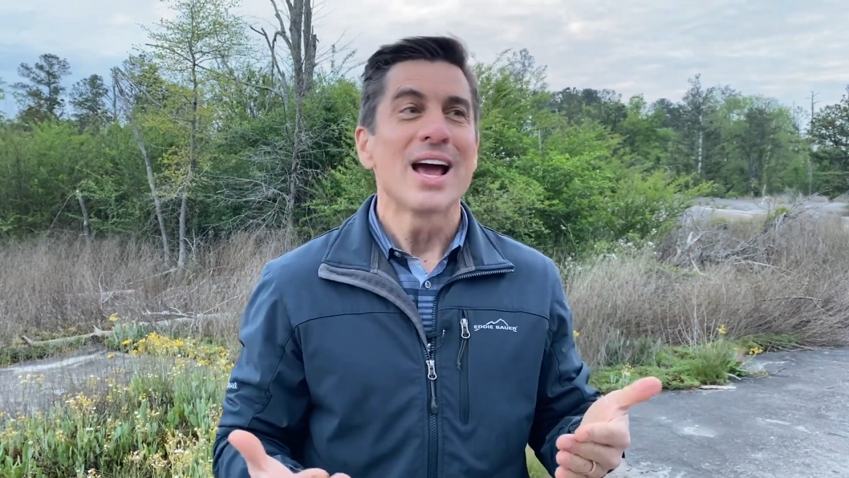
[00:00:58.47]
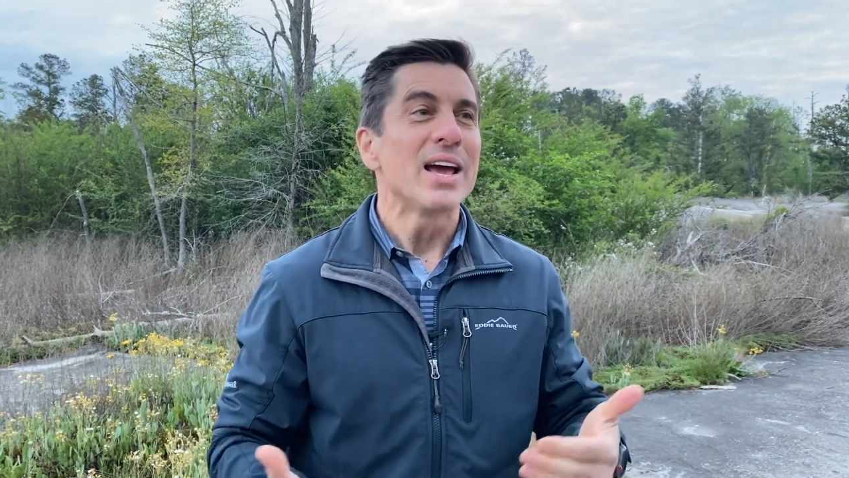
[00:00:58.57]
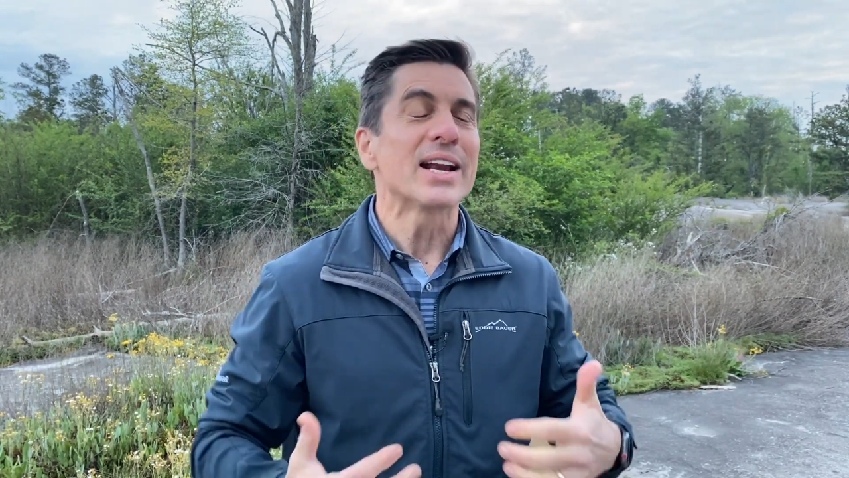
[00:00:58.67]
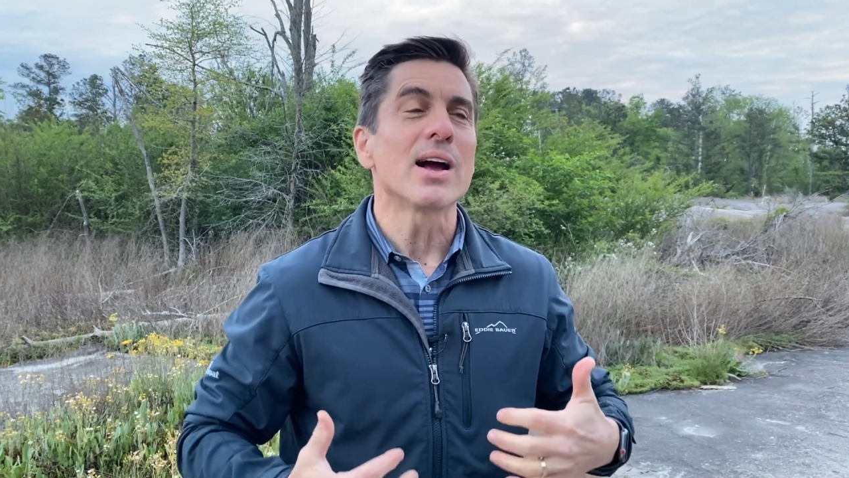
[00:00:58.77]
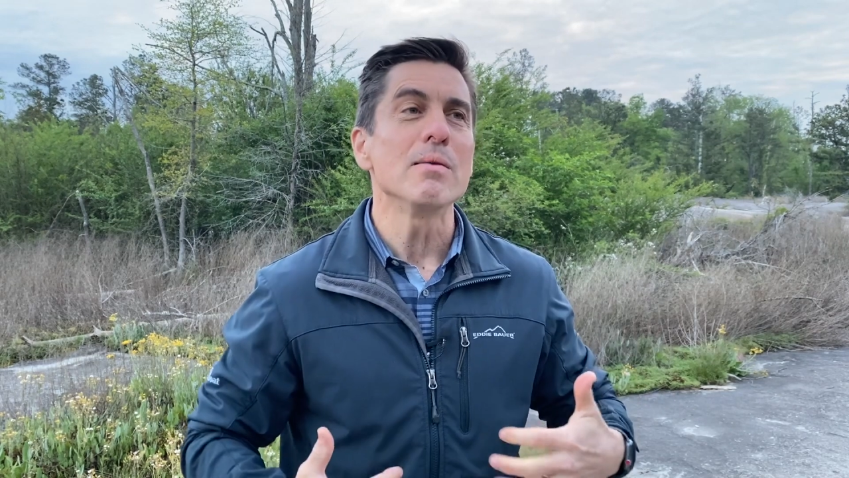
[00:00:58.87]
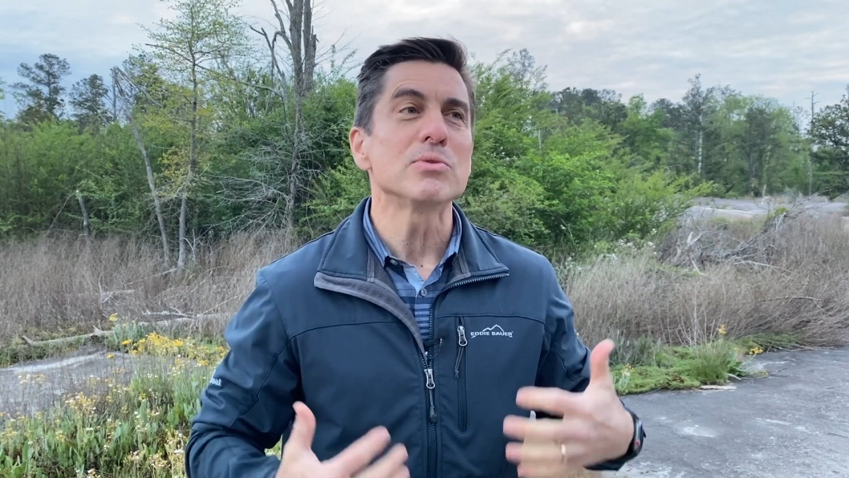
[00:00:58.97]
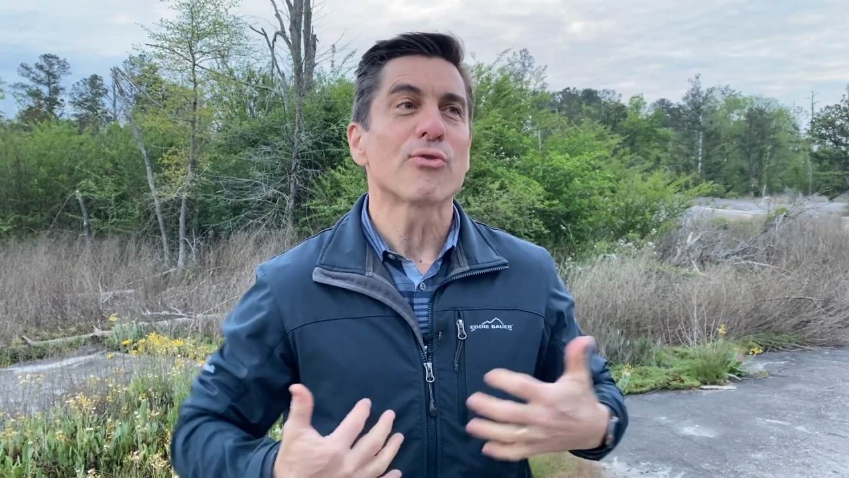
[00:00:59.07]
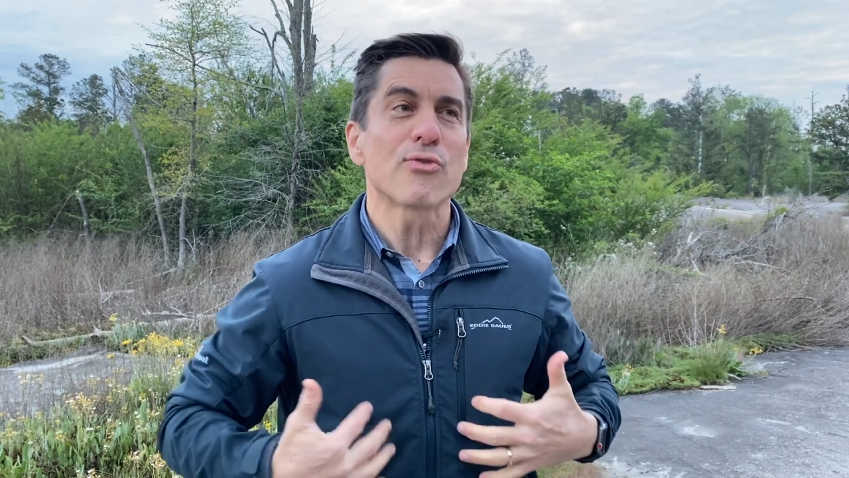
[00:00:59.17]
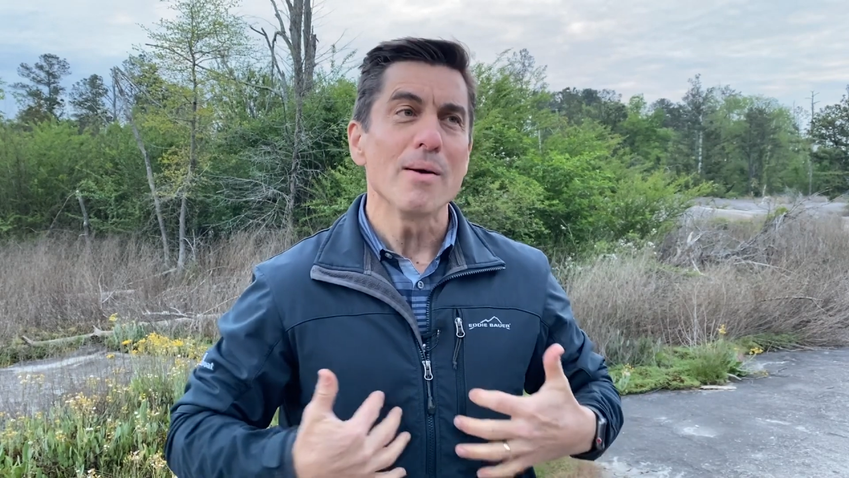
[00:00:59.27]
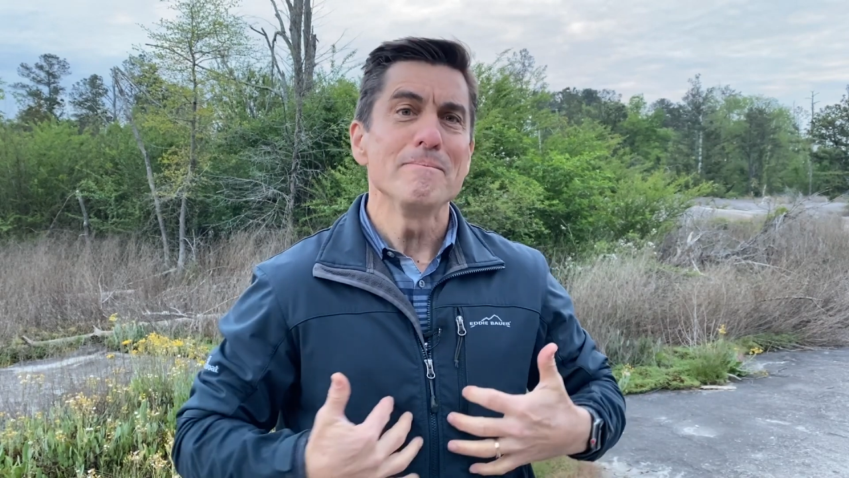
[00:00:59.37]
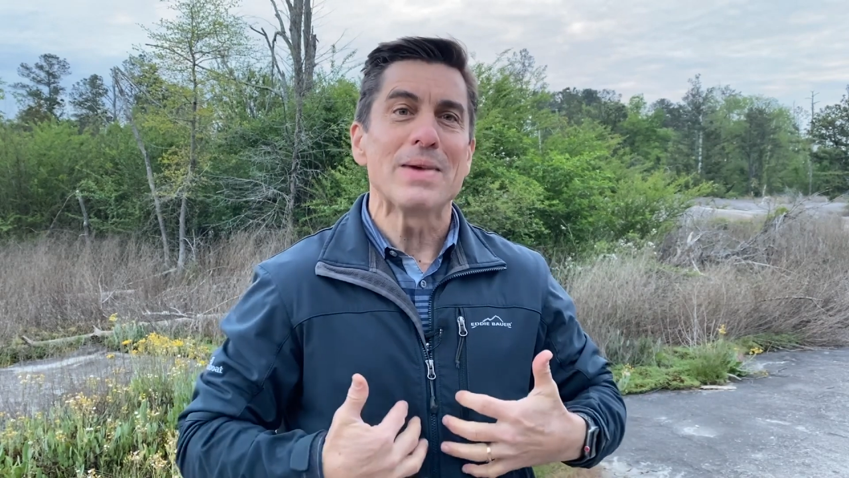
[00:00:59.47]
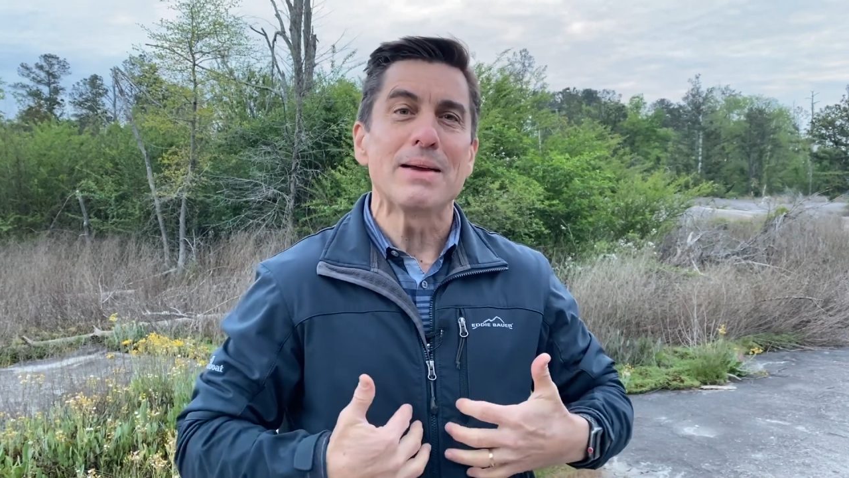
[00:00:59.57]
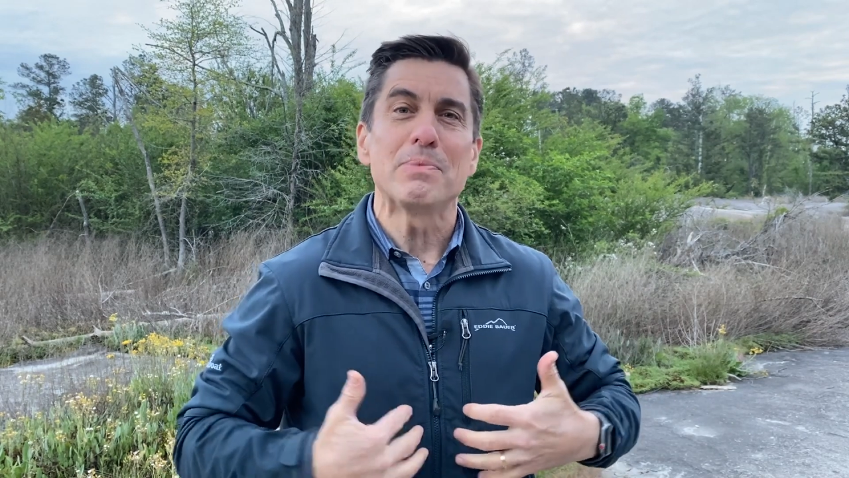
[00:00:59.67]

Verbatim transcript: It comes from me,